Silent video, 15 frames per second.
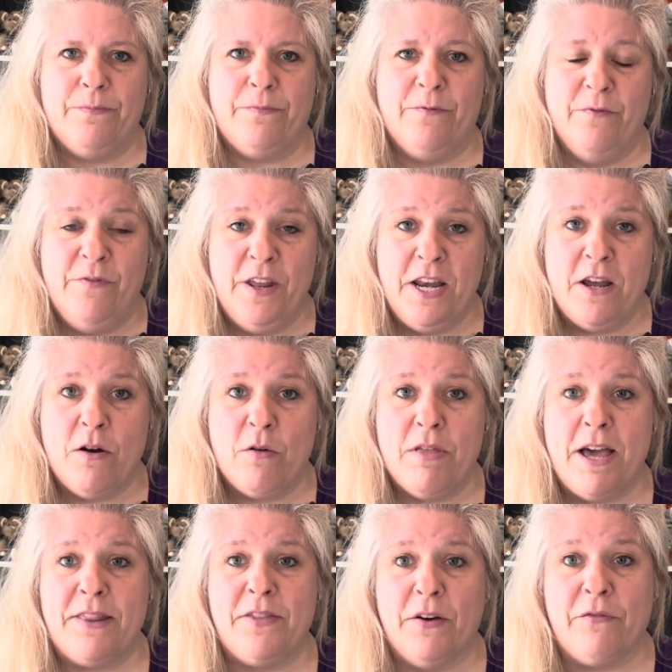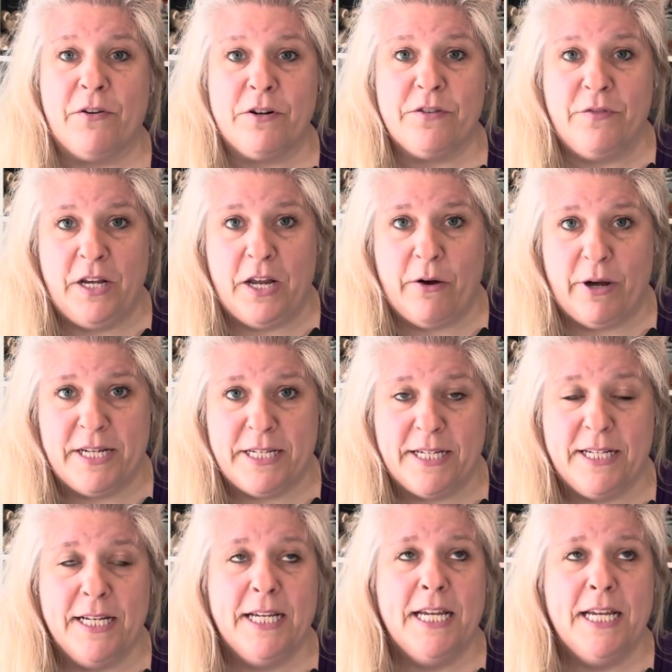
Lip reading: video, the first video I did.